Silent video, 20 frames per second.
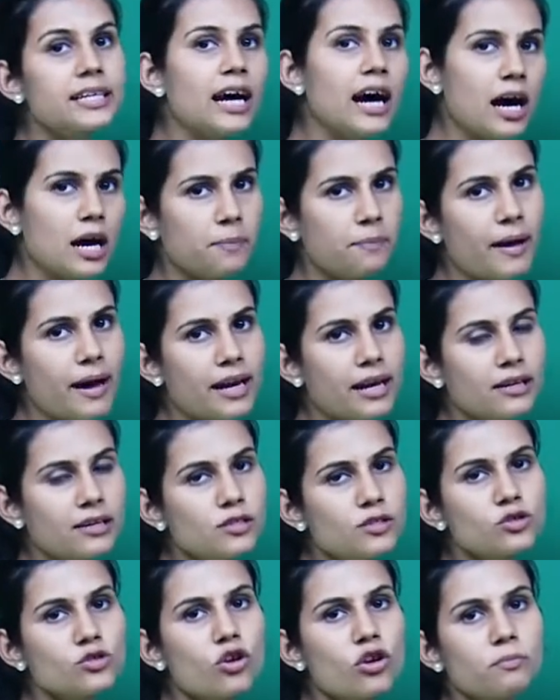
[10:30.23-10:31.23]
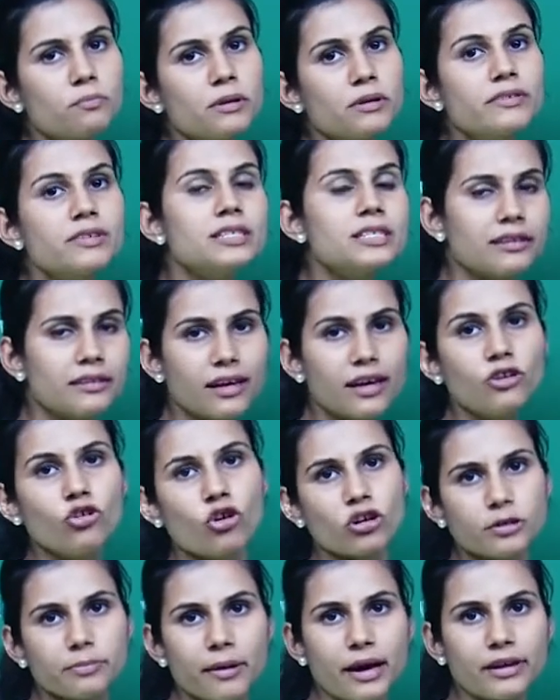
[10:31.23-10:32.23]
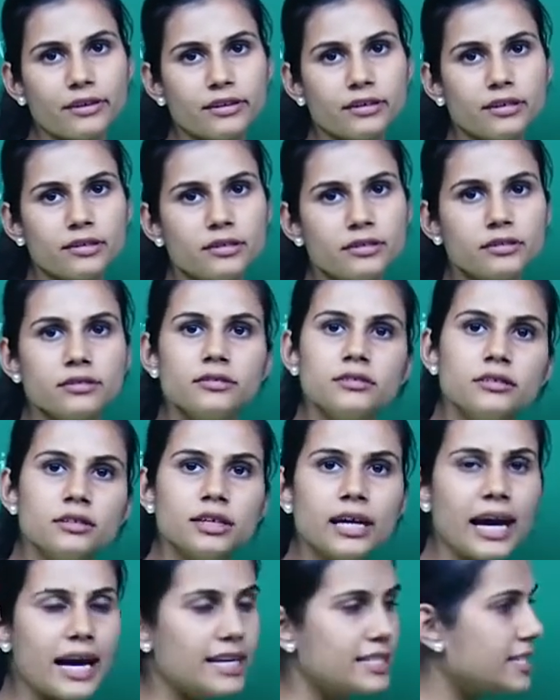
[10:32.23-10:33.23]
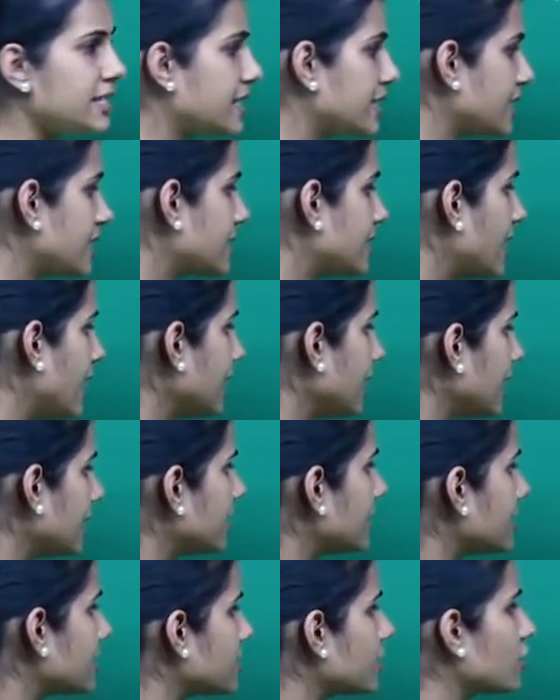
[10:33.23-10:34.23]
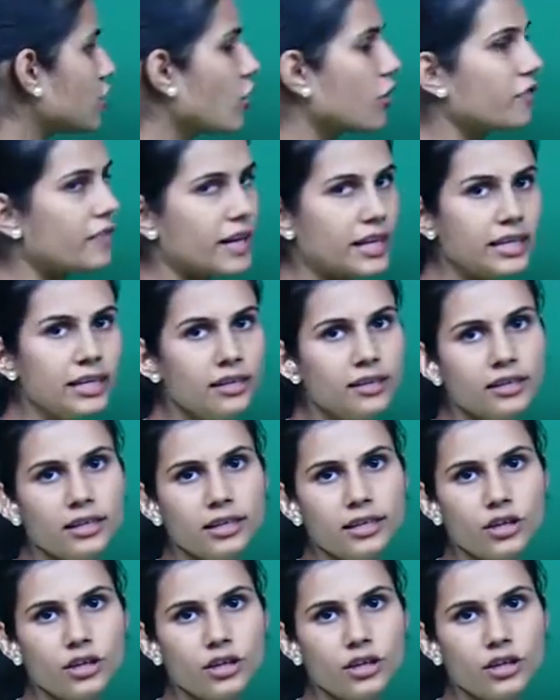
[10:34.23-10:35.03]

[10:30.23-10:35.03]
they are parallel, so not P will say they are not parallel. As easy as that and this is your very